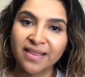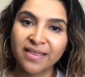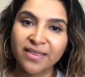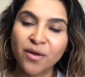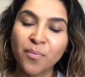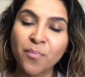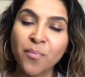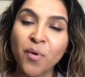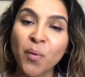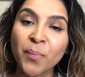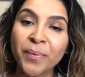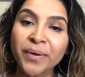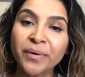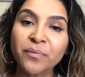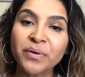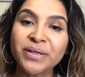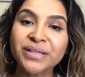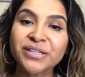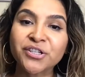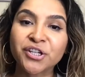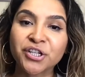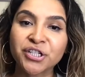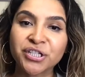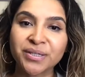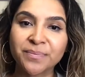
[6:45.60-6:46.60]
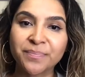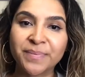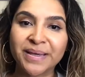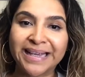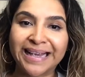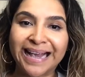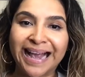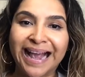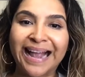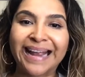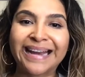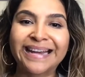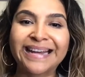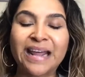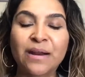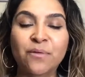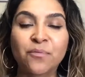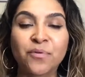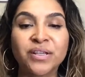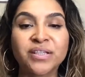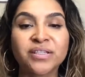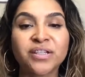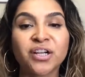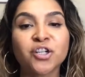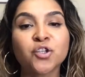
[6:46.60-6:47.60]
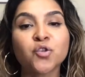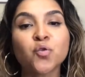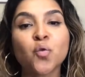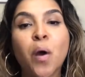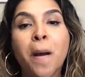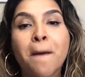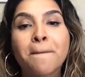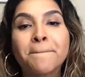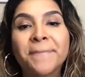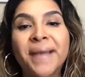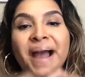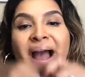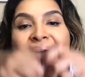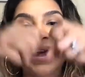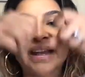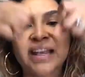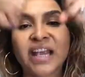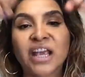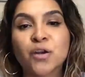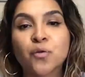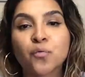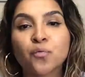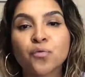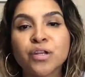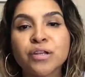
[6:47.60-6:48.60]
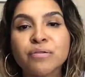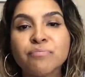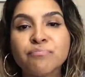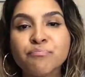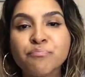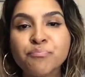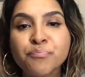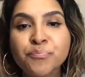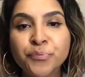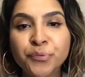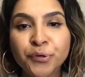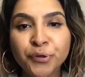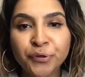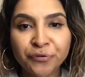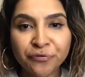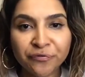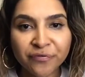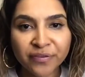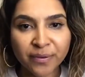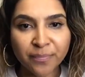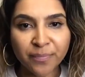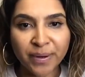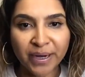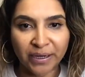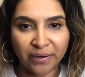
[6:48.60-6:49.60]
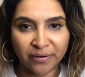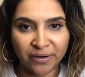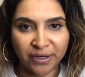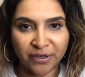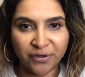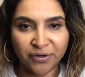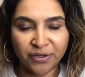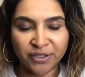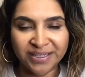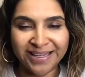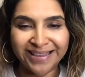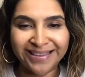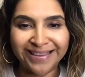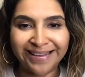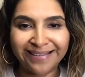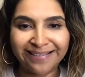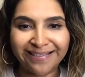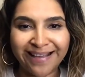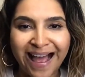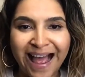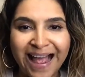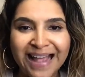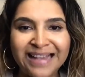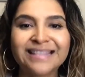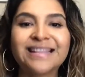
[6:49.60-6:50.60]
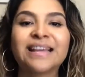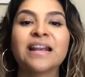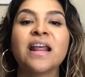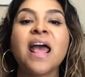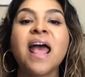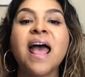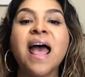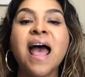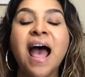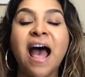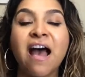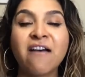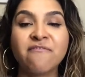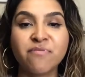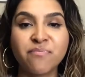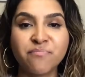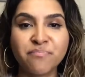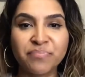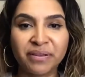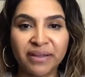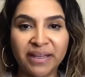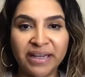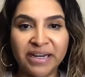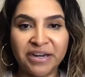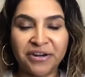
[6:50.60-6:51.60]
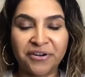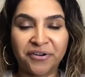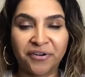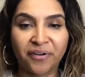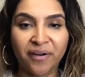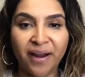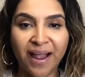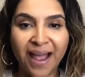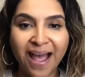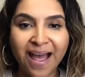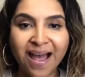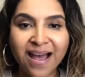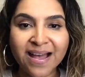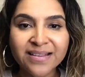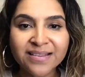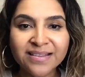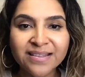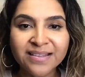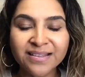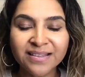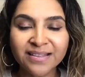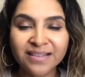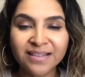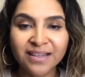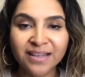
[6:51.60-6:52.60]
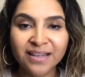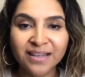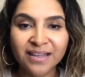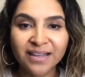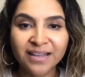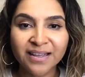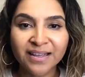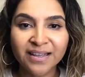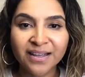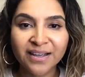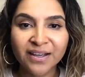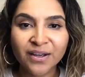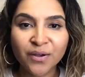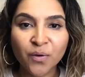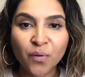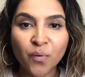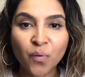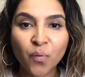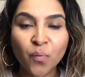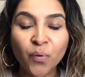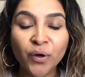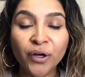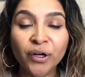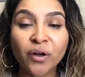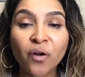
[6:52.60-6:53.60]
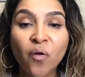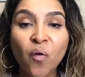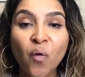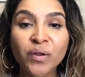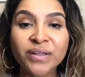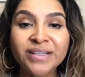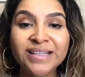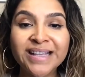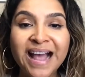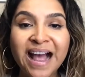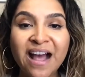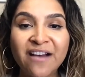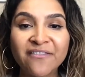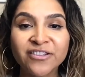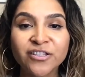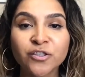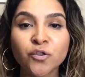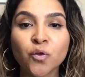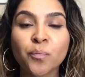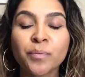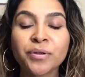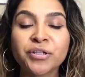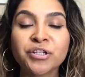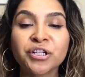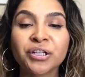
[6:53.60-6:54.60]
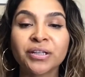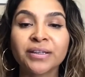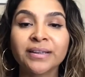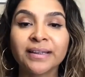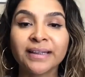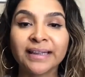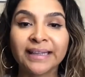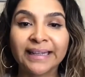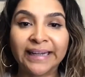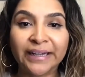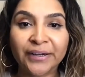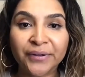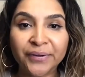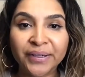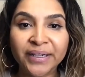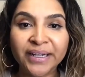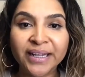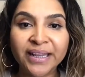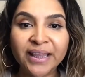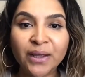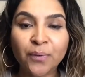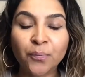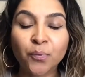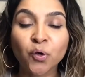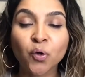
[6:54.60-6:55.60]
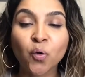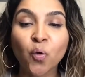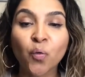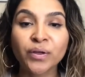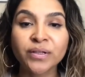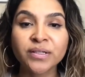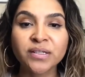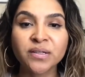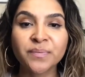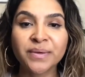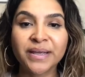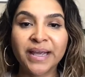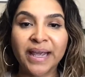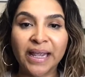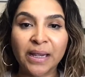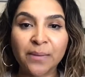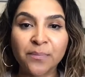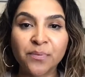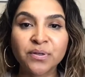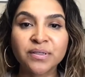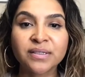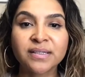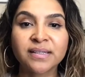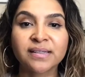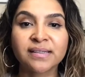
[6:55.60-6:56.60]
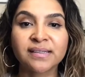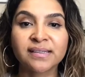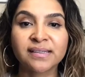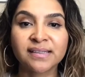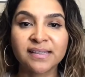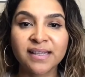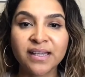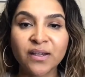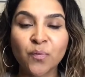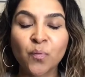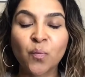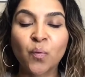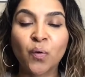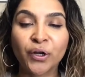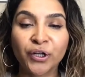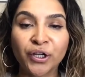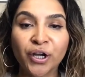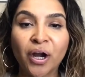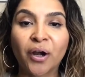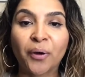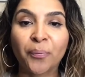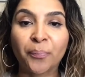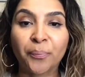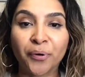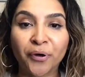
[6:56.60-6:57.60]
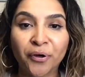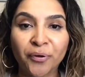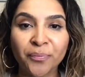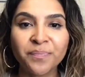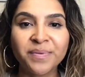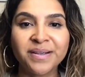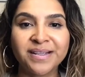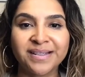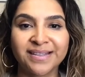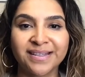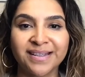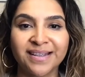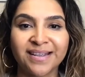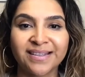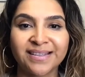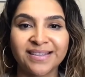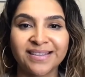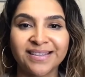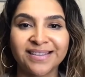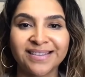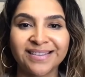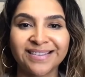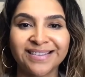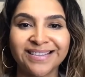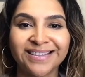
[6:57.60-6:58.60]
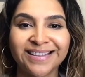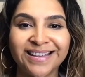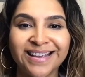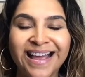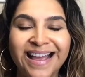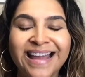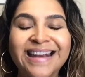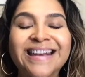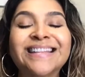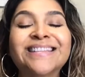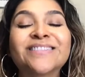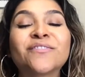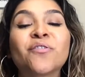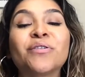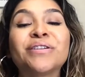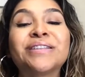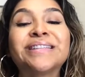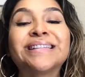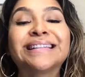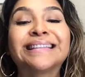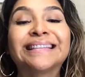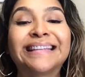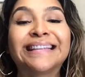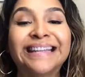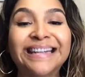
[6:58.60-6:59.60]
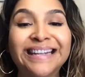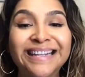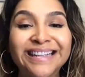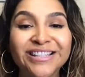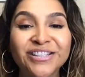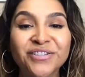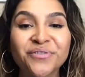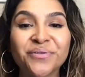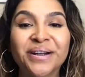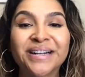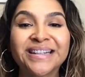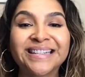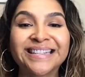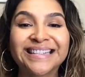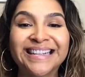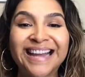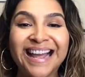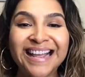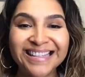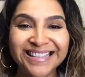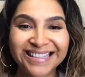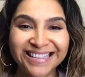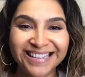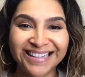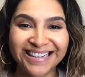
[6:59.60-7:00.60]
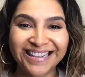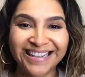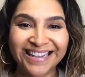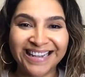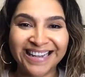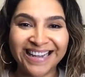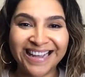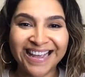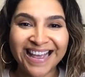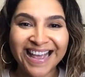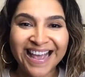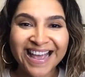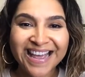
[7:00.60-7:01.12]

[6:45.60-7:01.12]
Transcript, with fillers: the moment we start to be kind and we start to unpack and remove the barriers and the lies that have been playing in our heads we're going to have so much clarity that we're going to be able to see what our purpose is and it's going to lead us to our destiny.